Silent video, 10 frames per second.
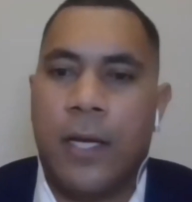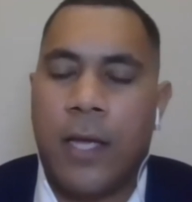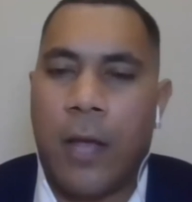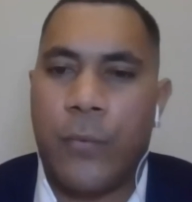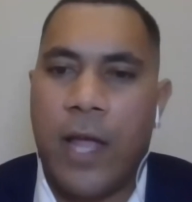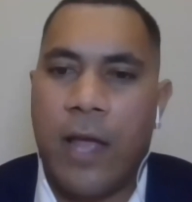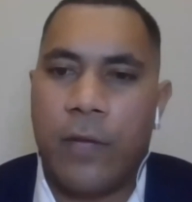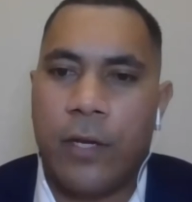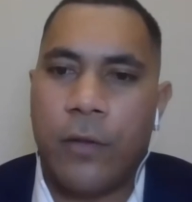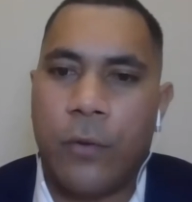And we have
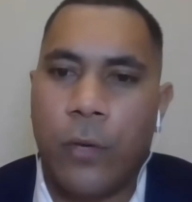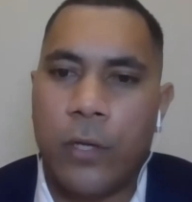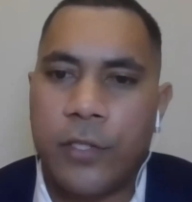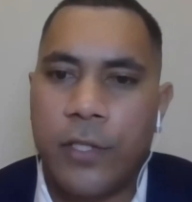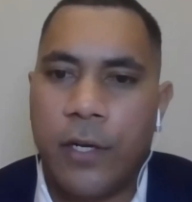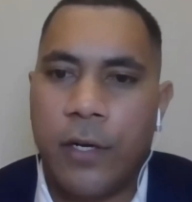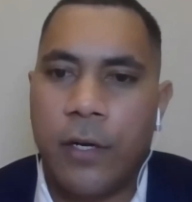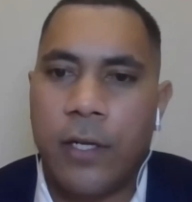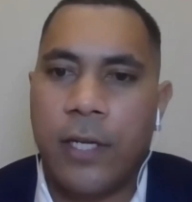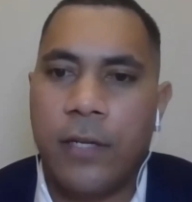another question
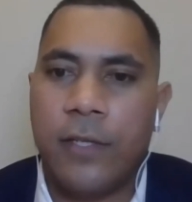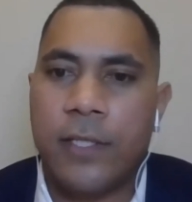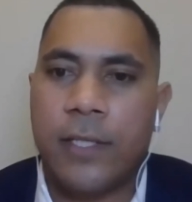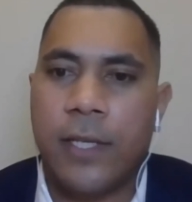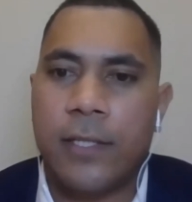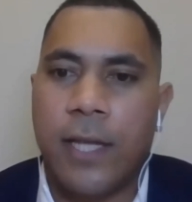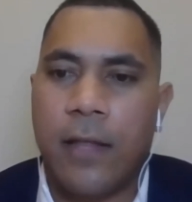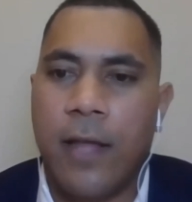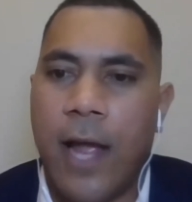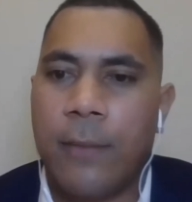here. Can you discuss how
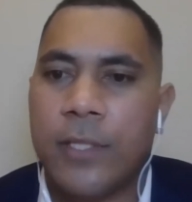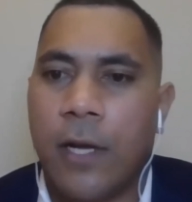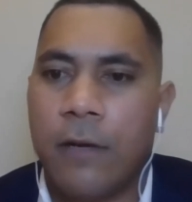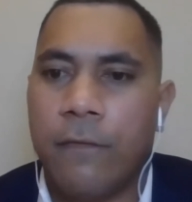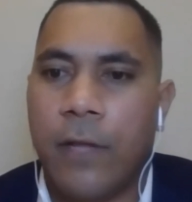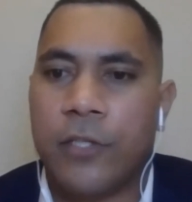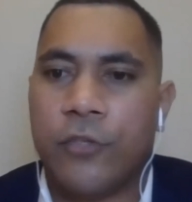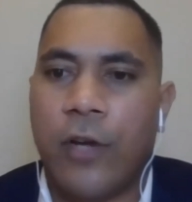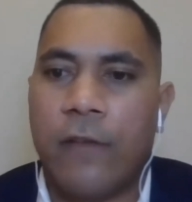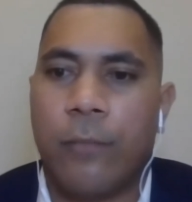the Amazon Flex
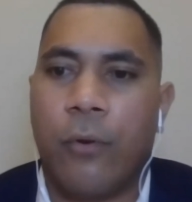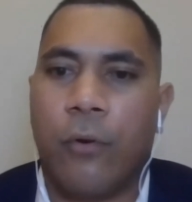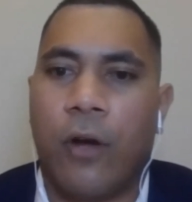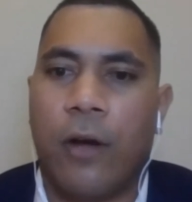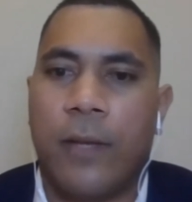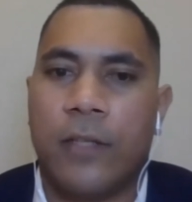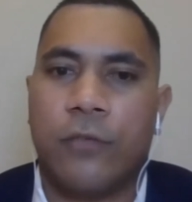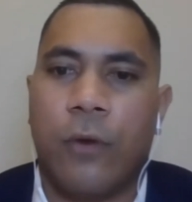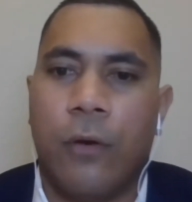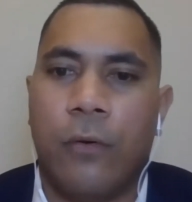Driver program has
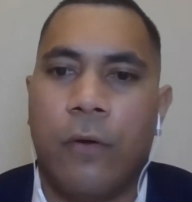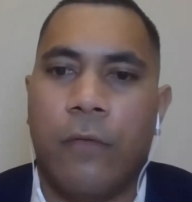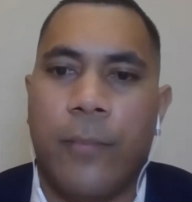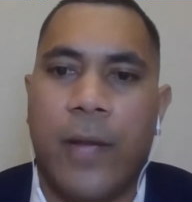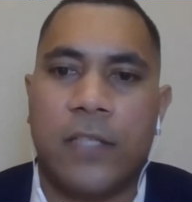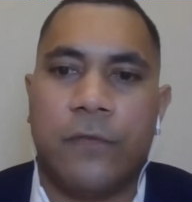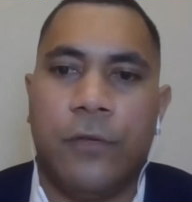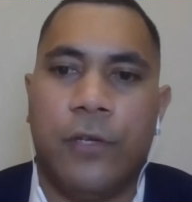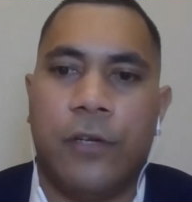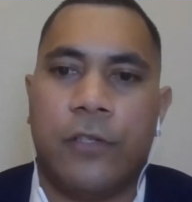grown over the past few
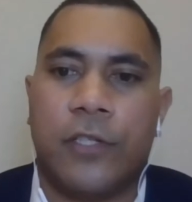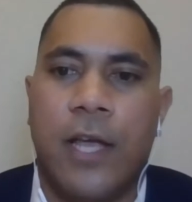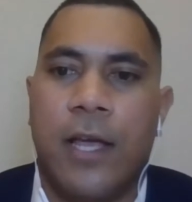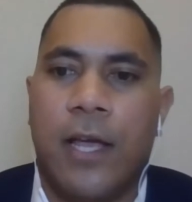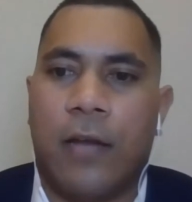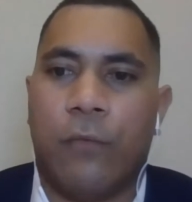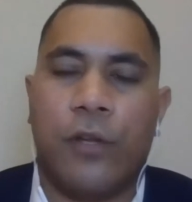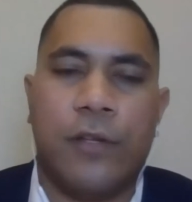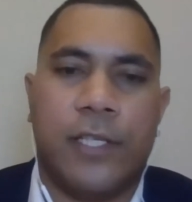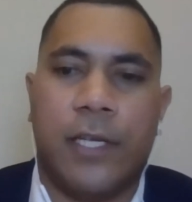years and where
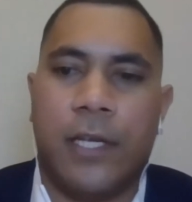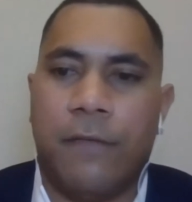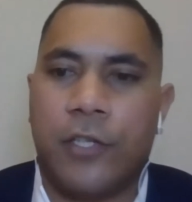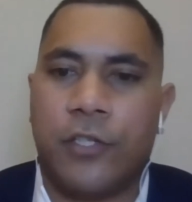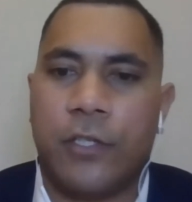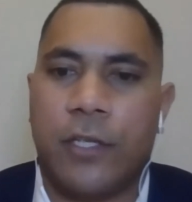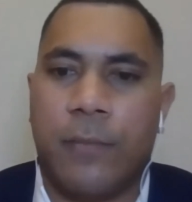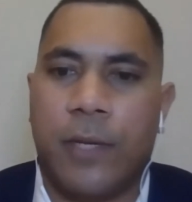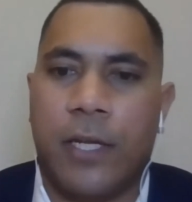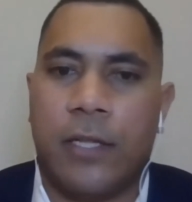you see innovation
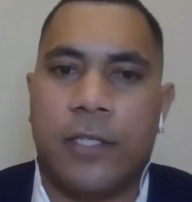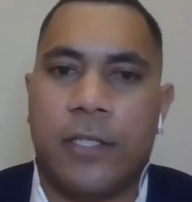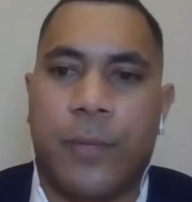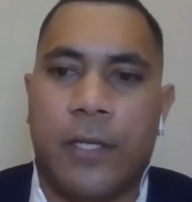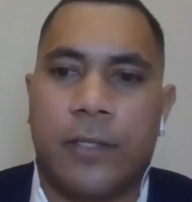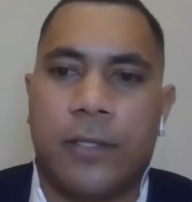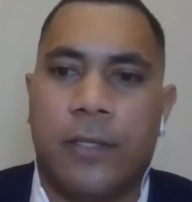coming in this space?